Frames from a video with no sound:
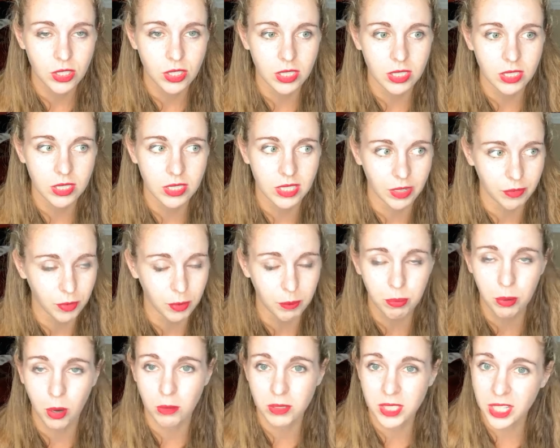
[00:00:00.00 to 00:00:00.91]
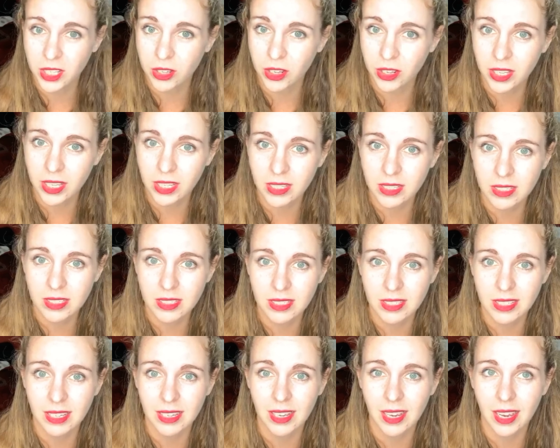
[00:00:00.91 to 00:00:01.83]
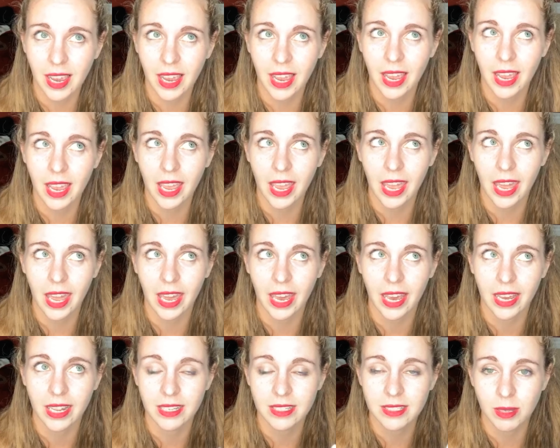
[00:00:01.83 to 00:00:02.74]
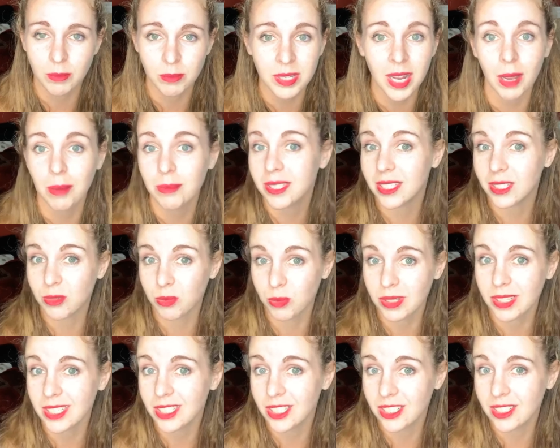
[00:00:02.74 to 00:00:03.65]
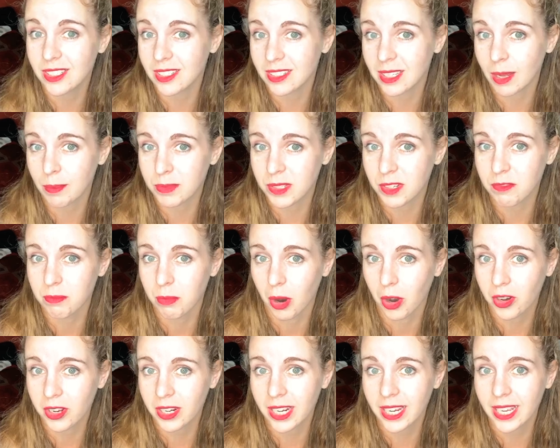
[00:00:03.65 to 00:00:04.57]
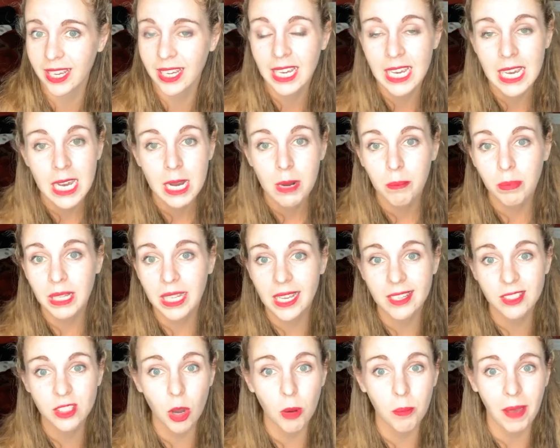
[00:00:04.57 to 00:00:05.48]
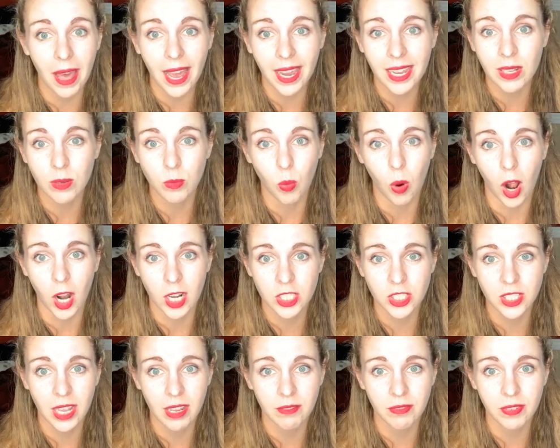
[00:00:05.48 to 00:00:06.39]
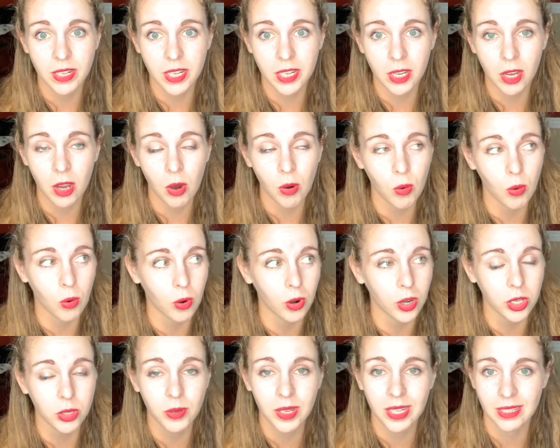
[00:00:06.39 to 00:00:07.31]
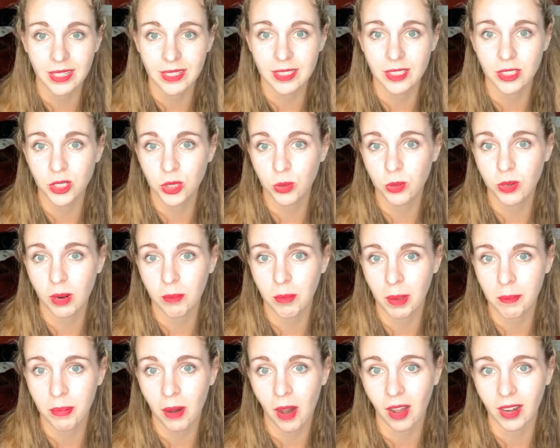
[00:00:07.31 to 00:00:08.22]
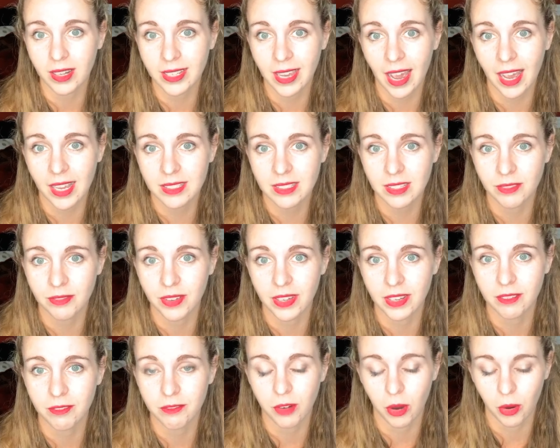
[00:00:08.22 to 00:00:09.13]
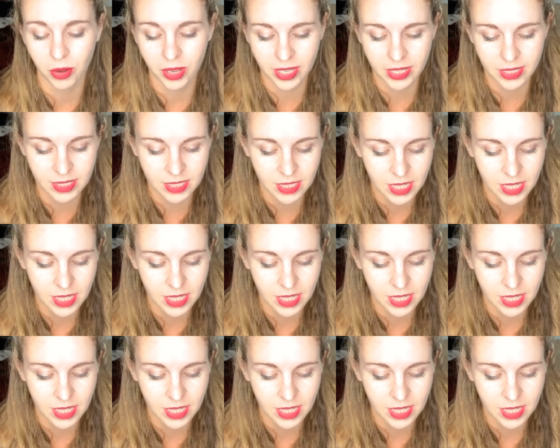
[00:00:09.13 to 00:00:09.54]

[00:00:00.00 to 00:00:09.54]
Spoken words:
different protein cookies, and sometimes it's really just deceptive marketing, please go back and watch that video, or you can listen to it on my podcast, The Fit and Focus.